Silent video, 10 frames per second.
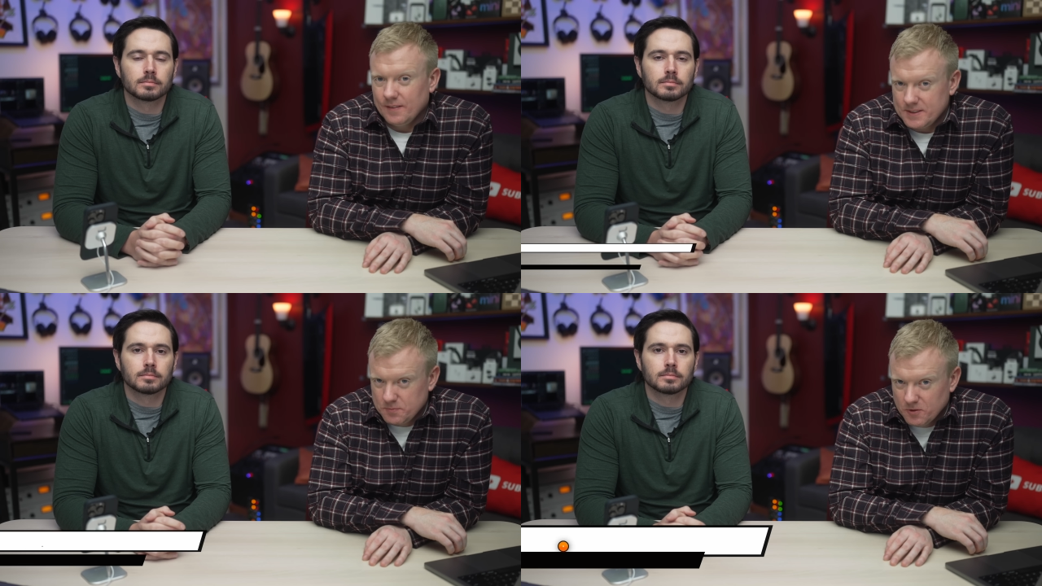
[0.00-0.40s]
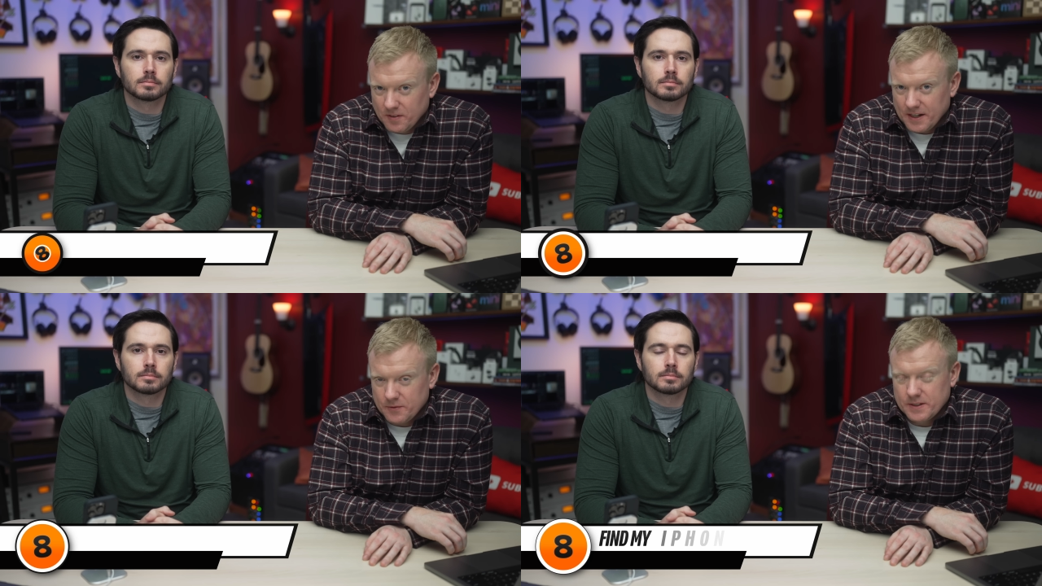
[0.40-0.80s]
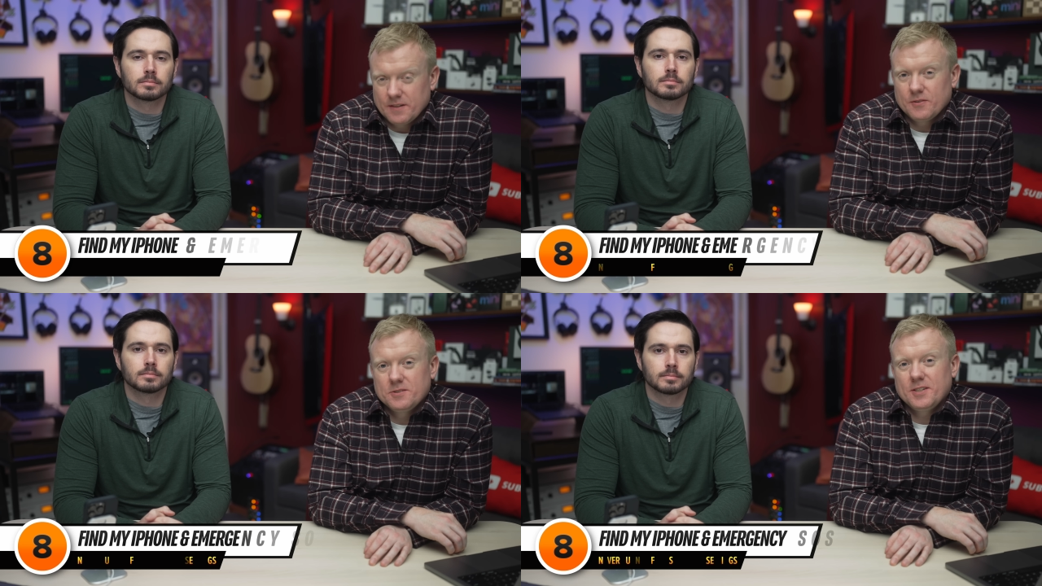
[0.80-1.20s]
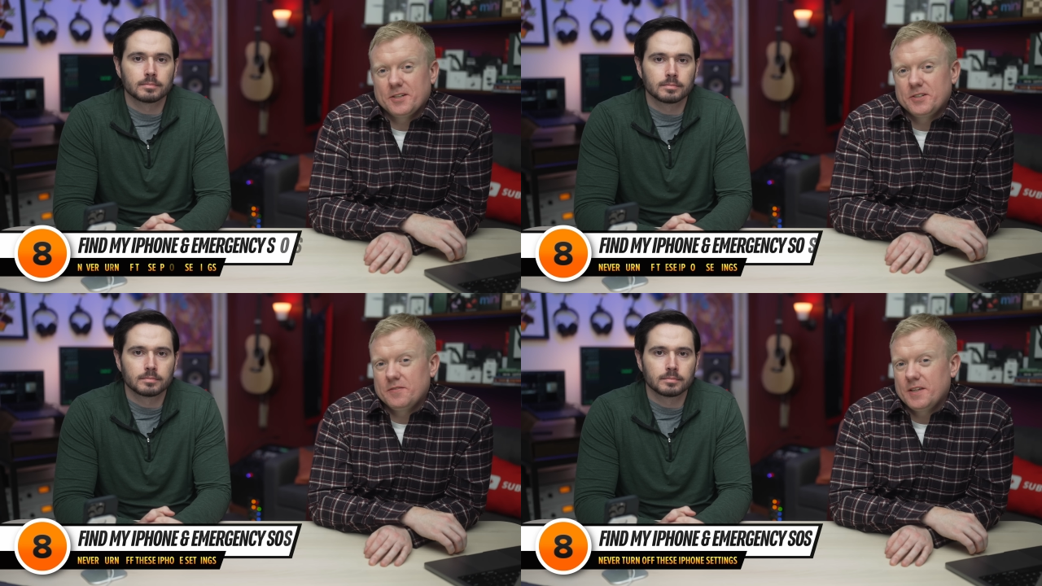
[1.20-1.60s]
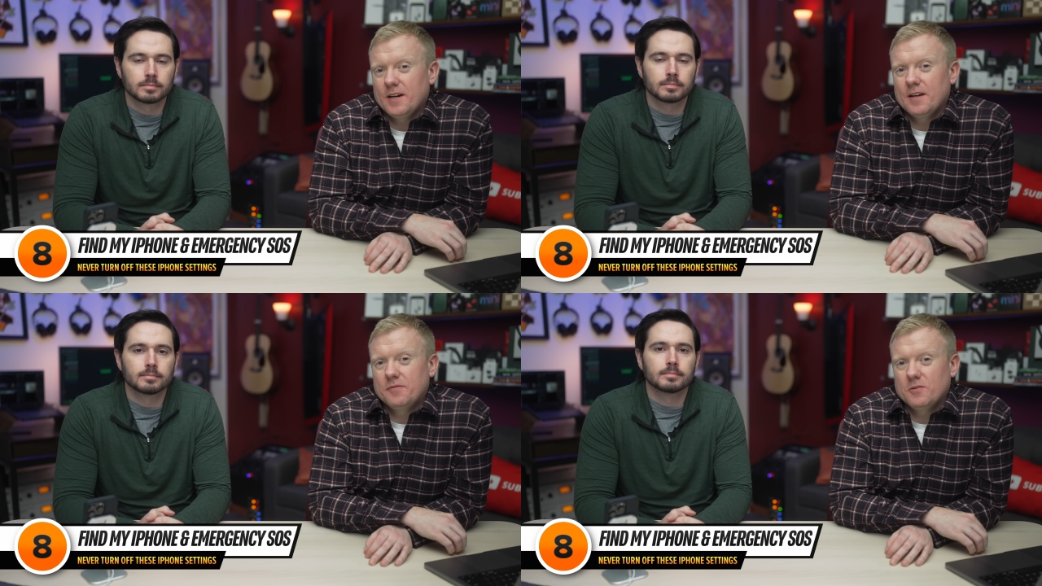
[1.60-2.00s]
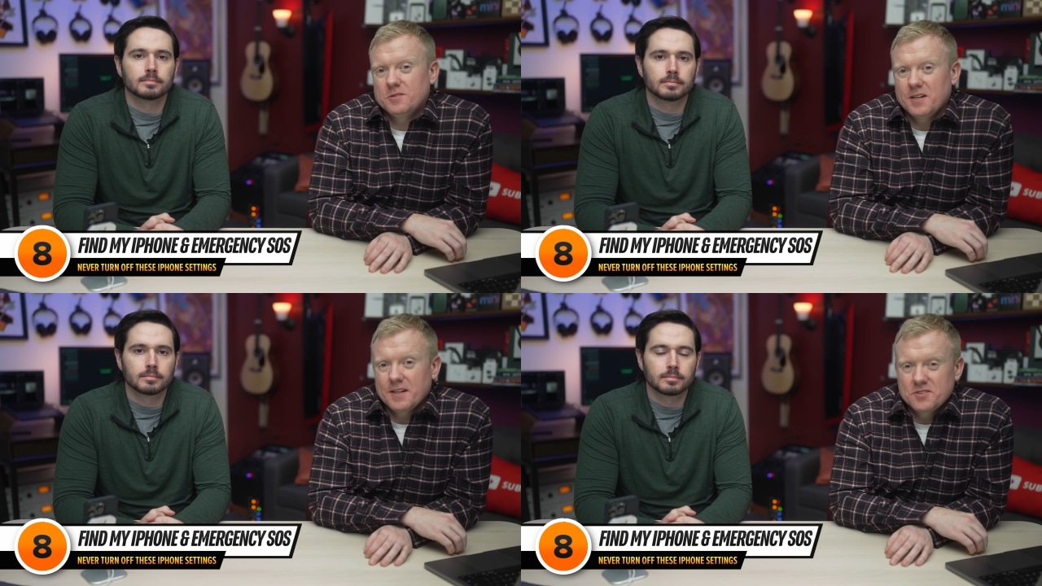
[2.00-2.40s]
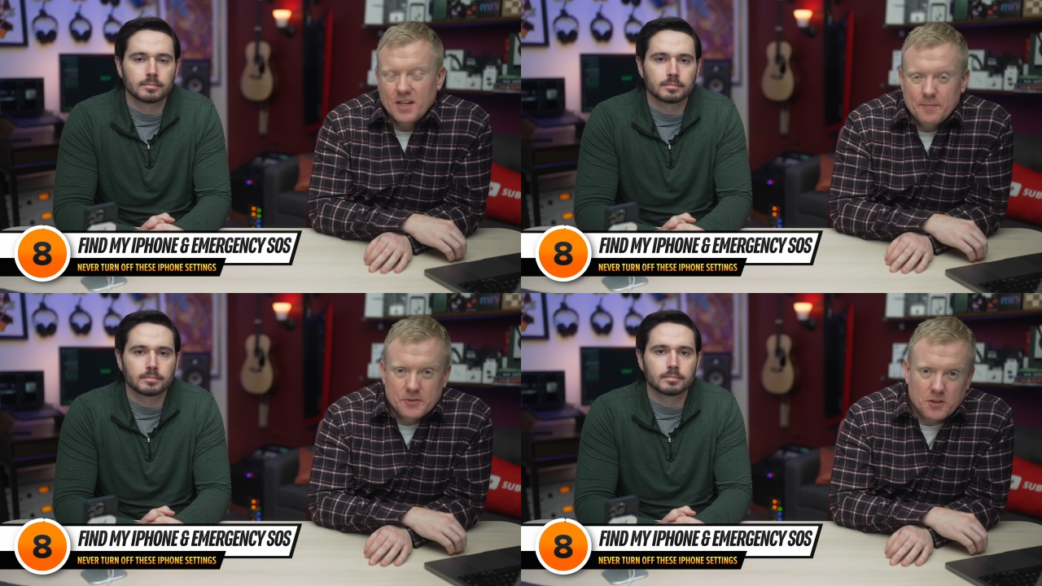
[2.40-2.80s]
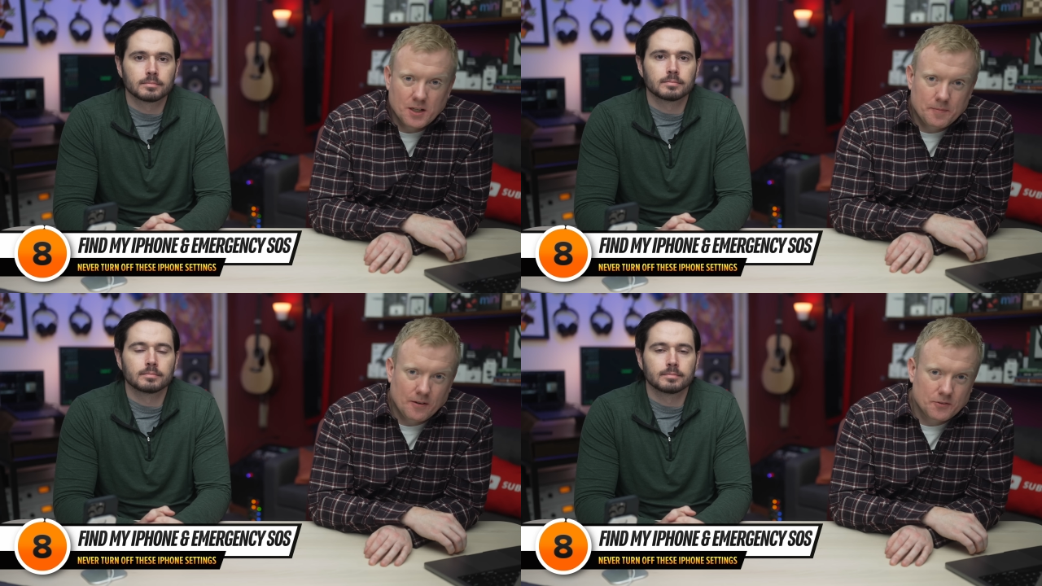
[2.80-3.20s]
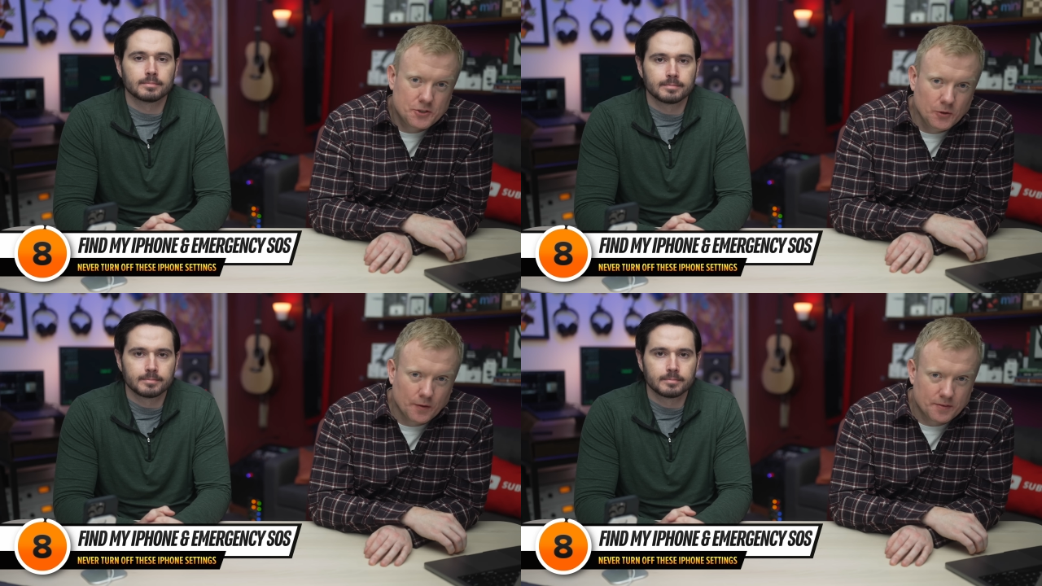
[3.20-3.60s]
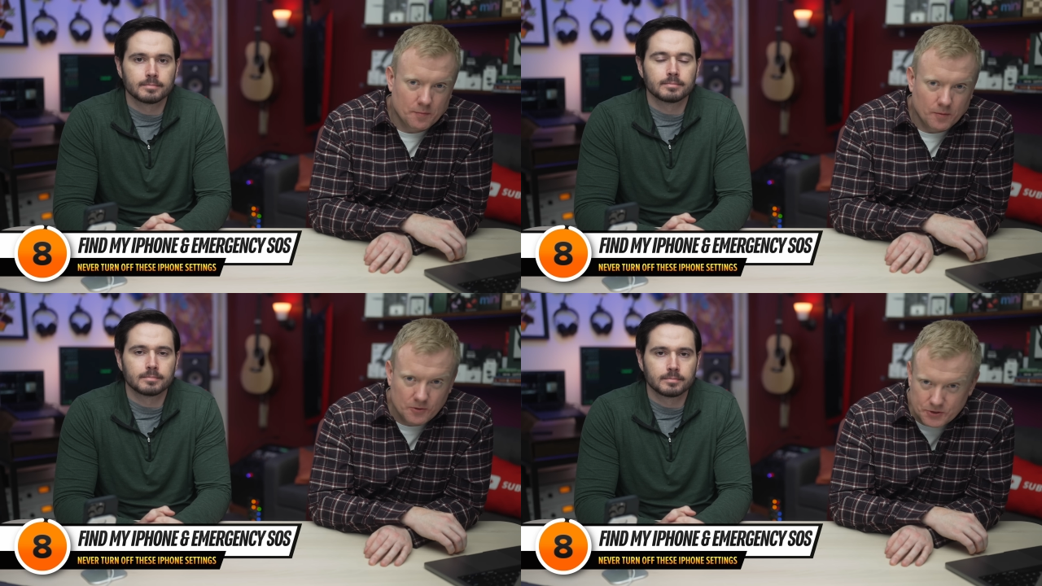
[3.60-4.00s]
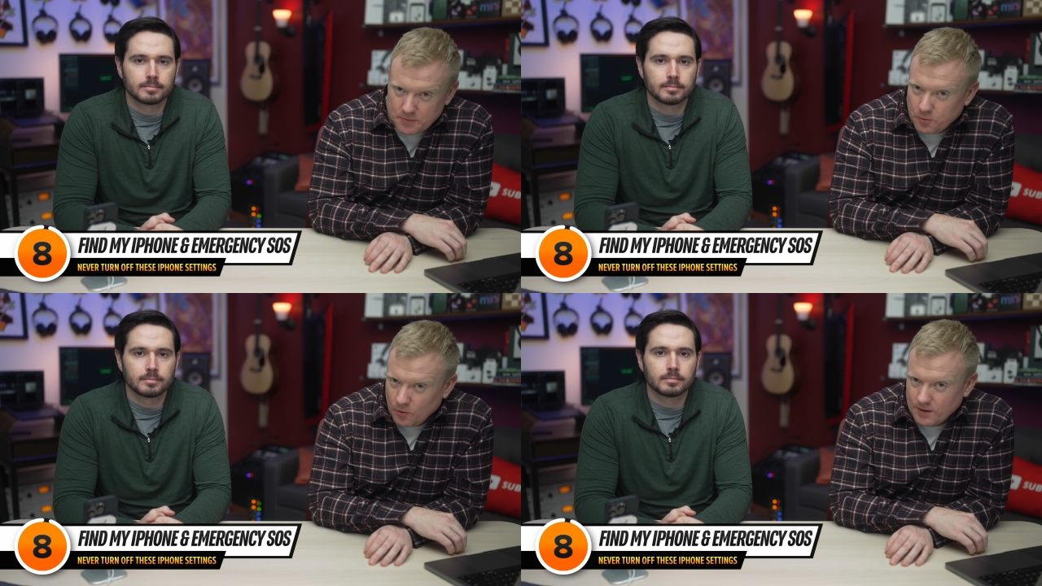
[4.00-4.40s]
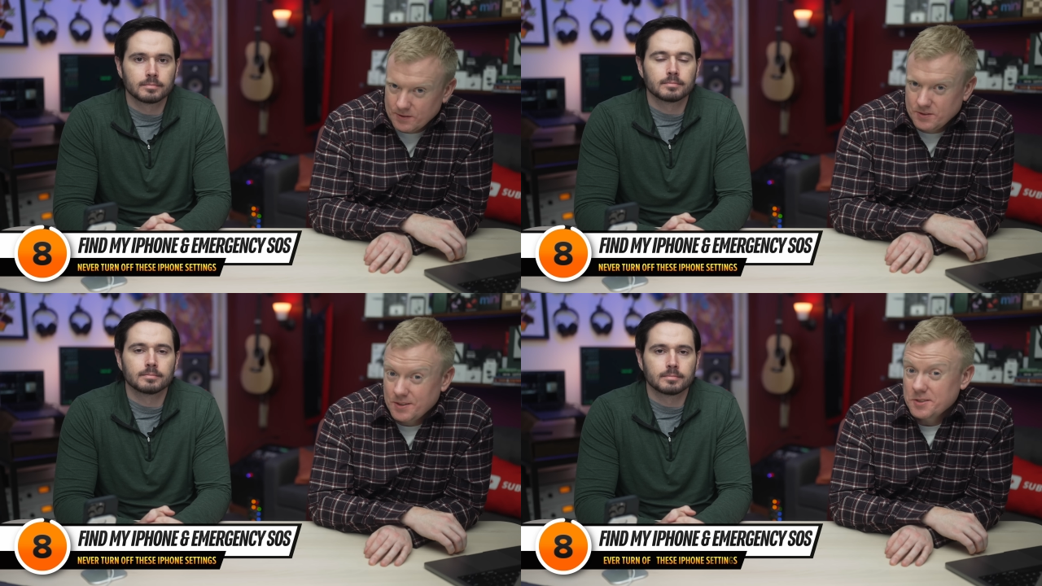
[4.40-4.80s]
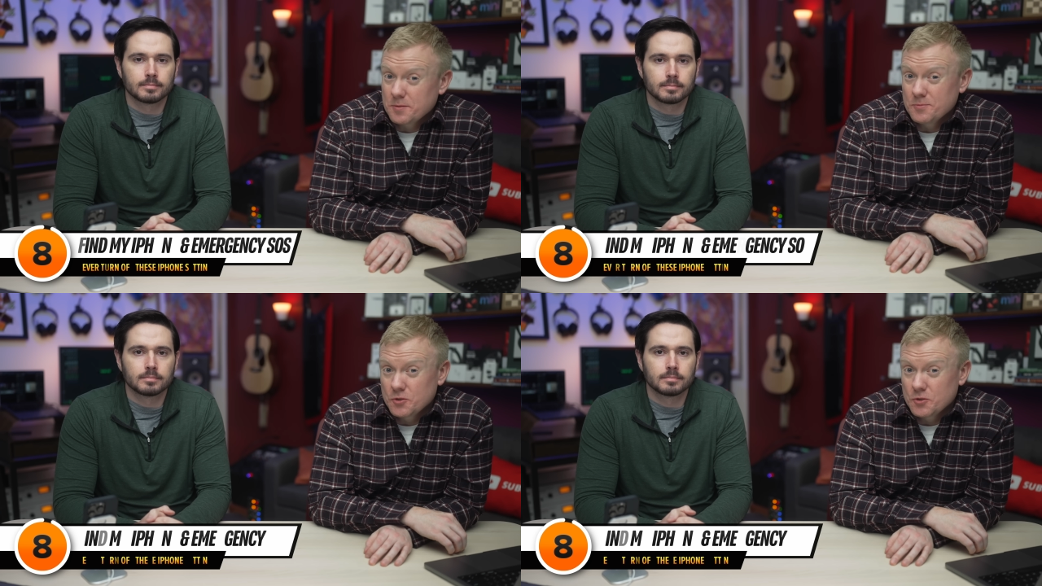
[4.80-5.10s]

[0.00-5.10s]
Speaker 1: Let's move on to a different section of the iPhone settings app and talk about two of the most important system